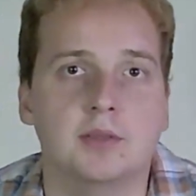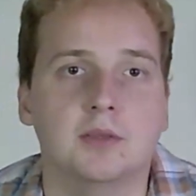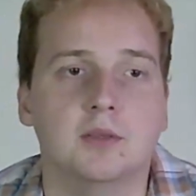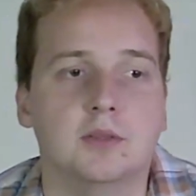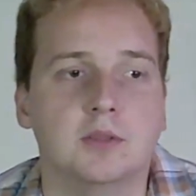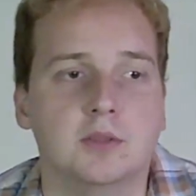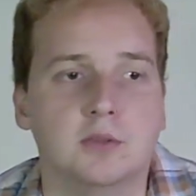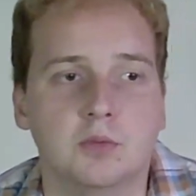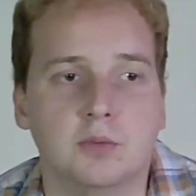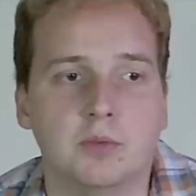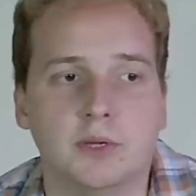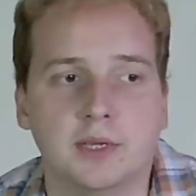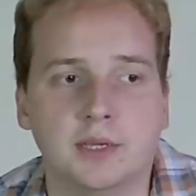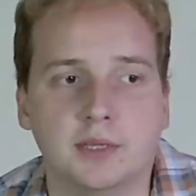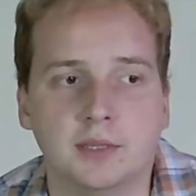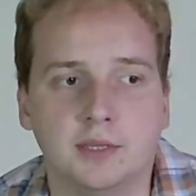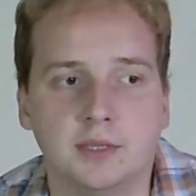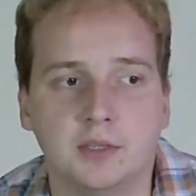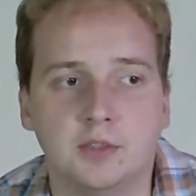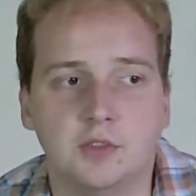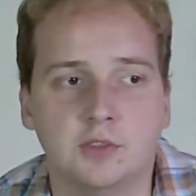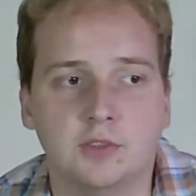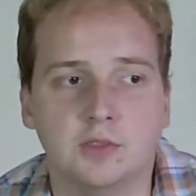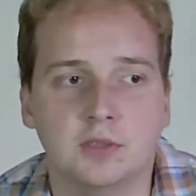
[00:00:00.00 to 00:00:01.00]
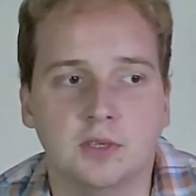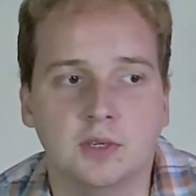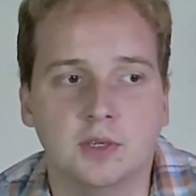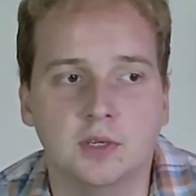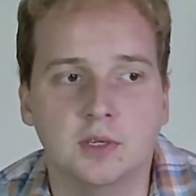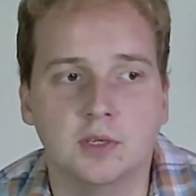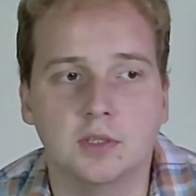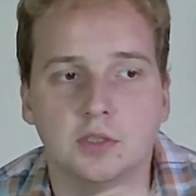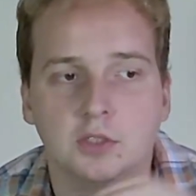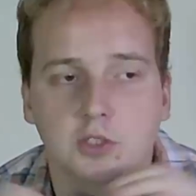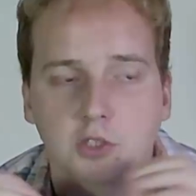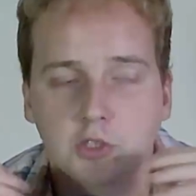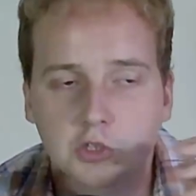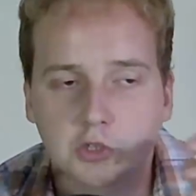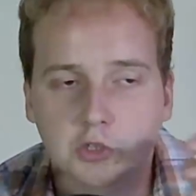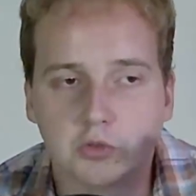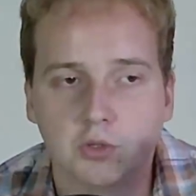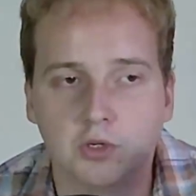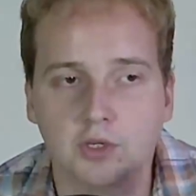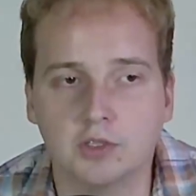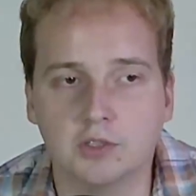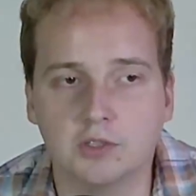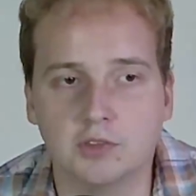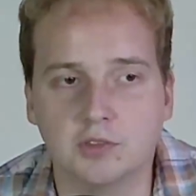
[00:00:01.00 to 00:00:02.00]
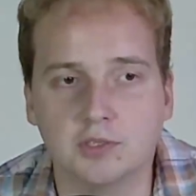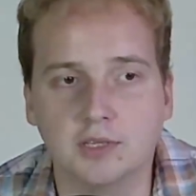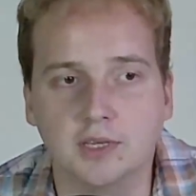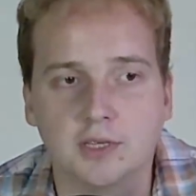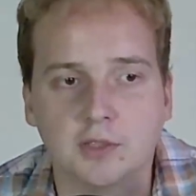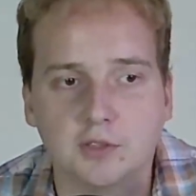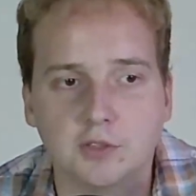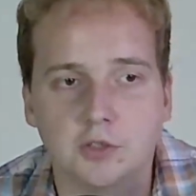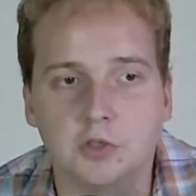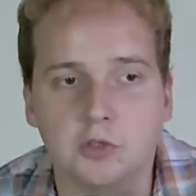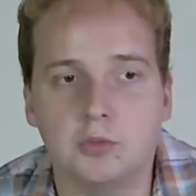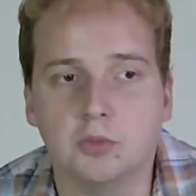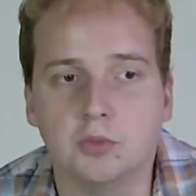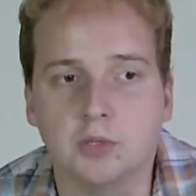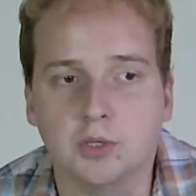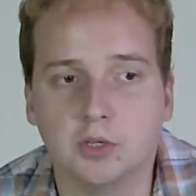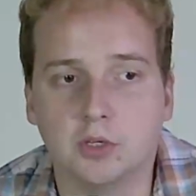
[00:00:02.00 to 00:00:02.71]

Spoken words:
The way these drugs get you in